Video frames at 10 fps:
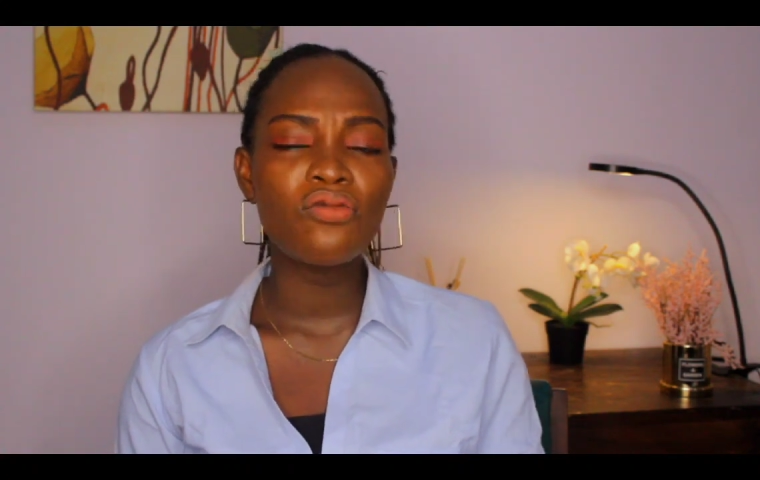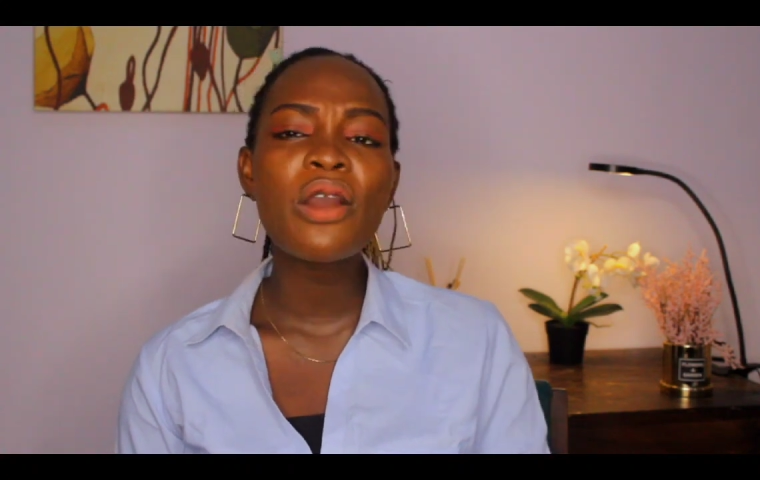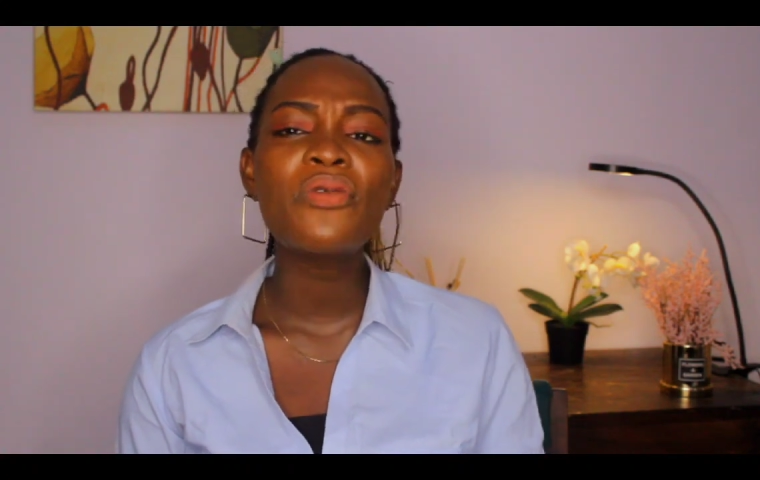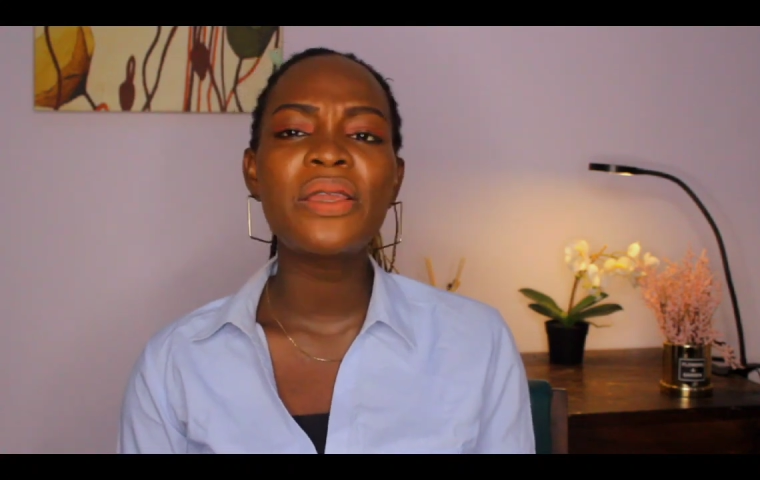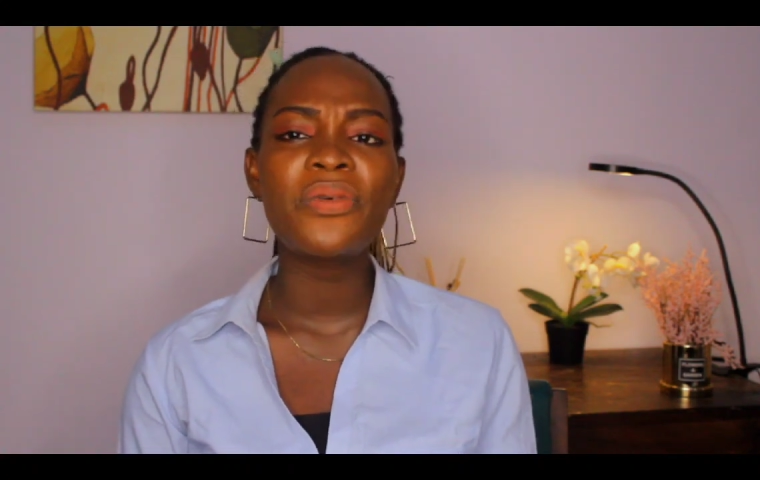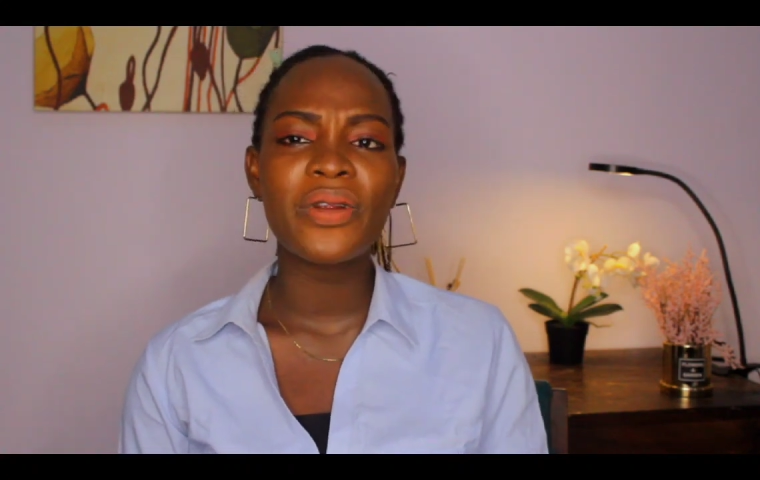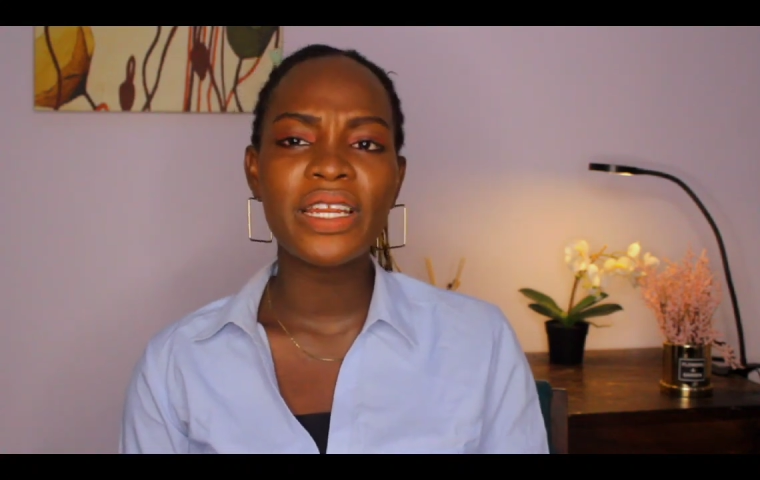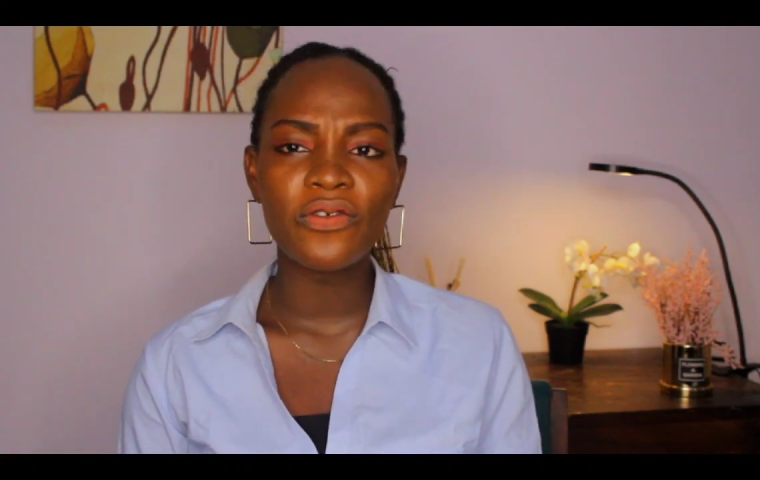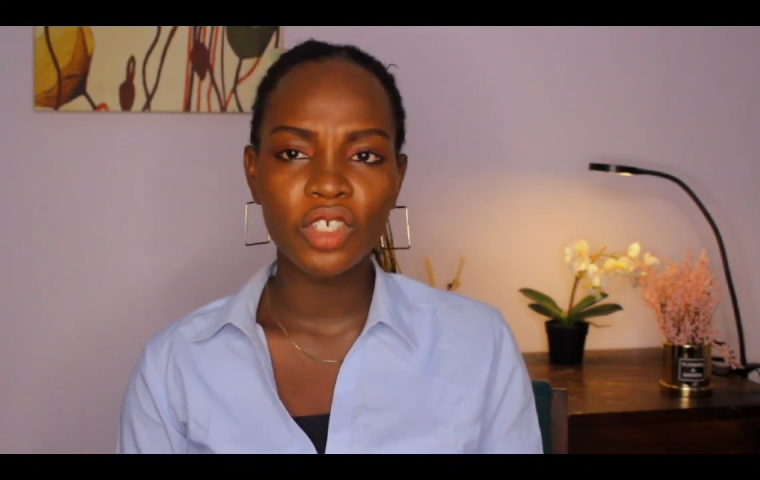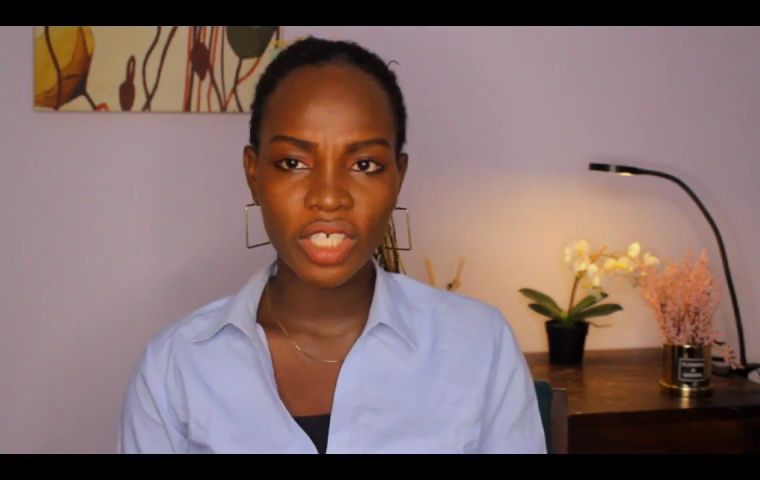when will it be
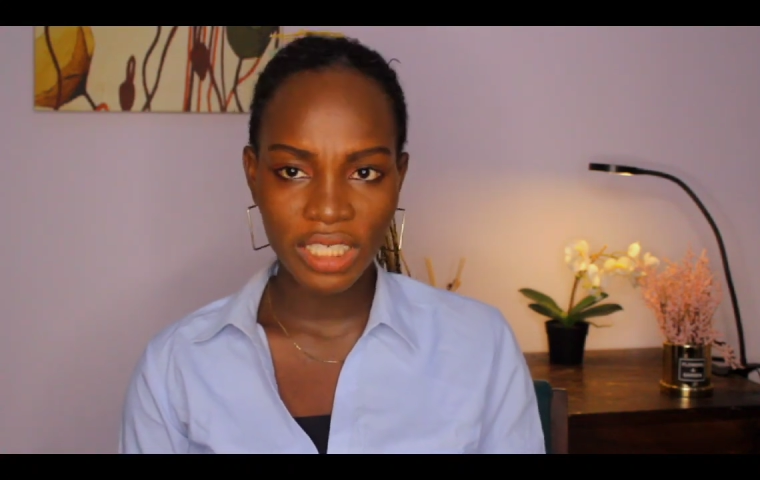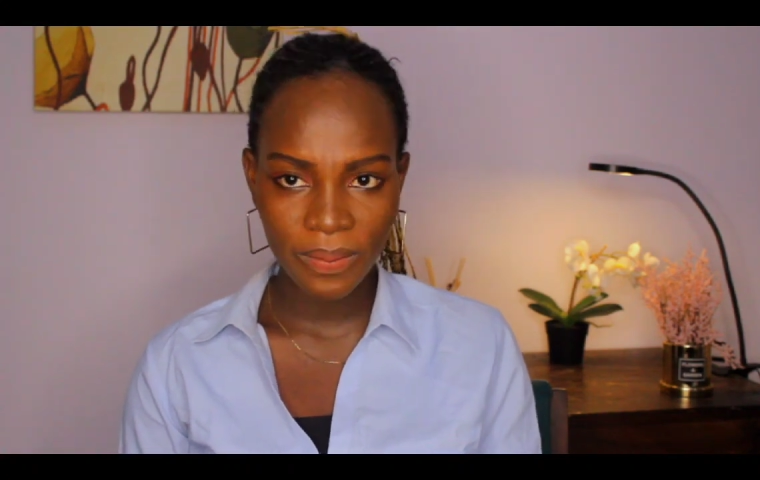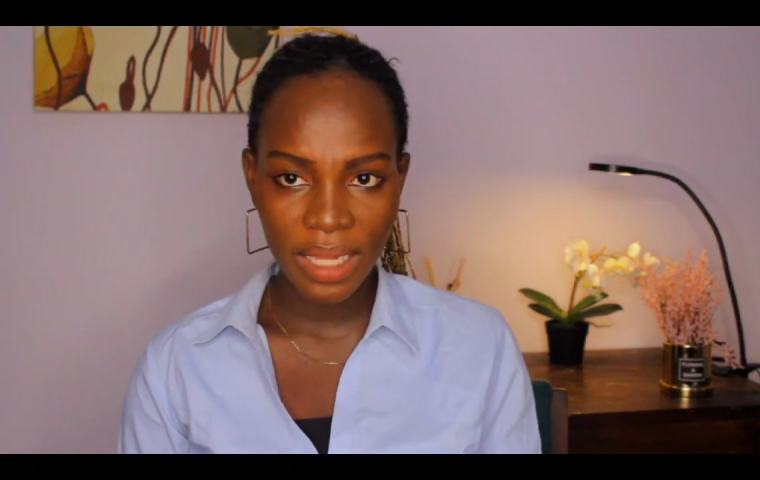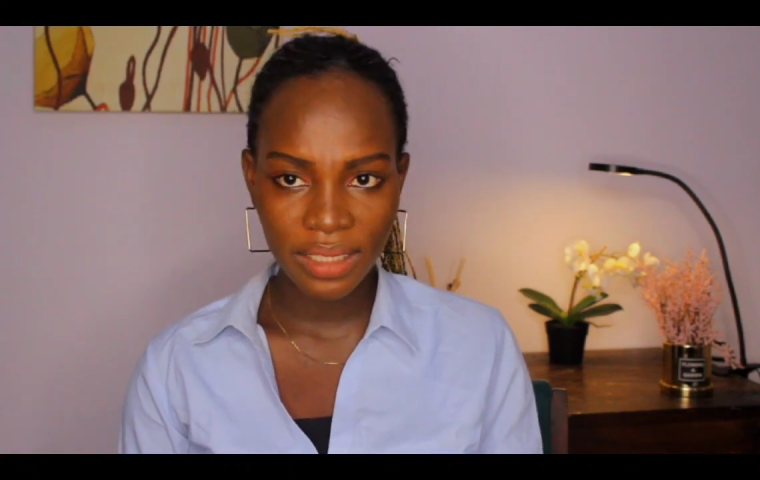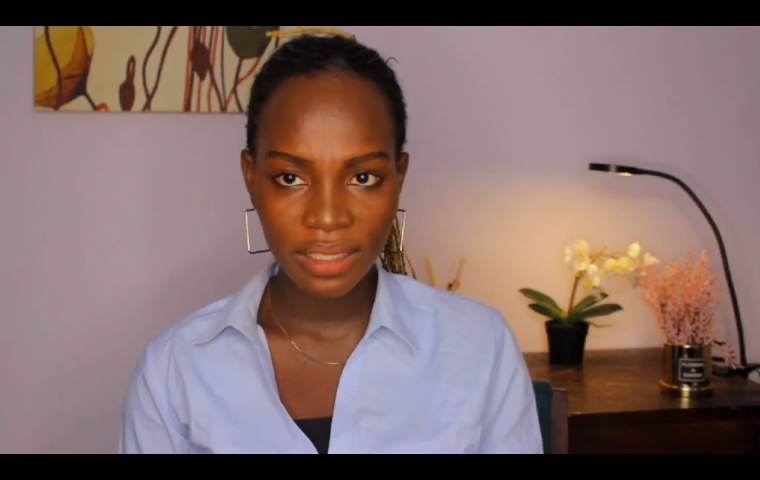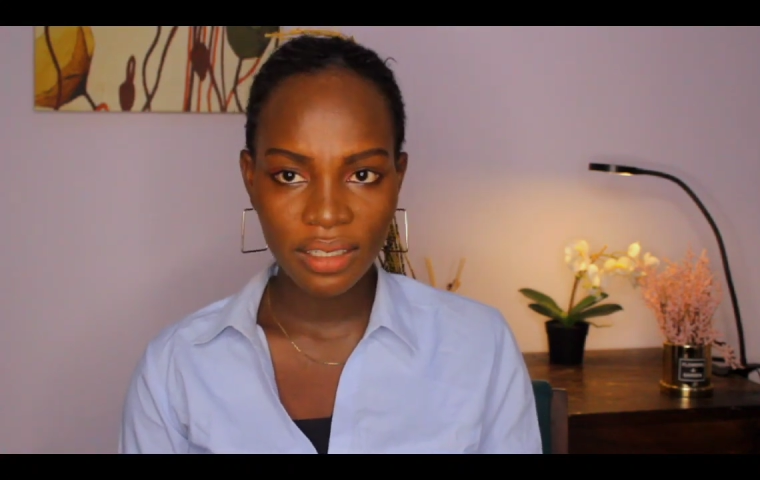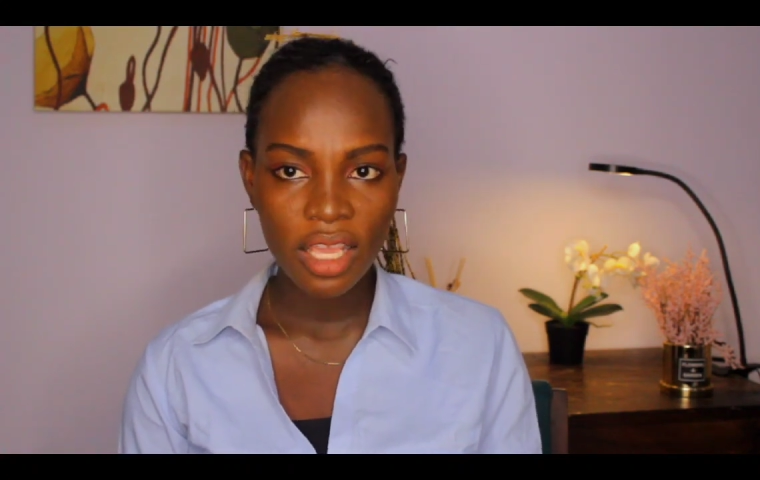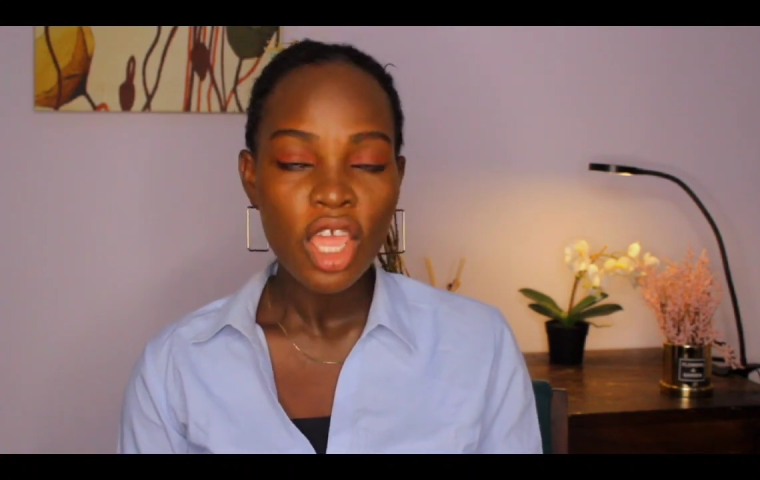ready for transplanting?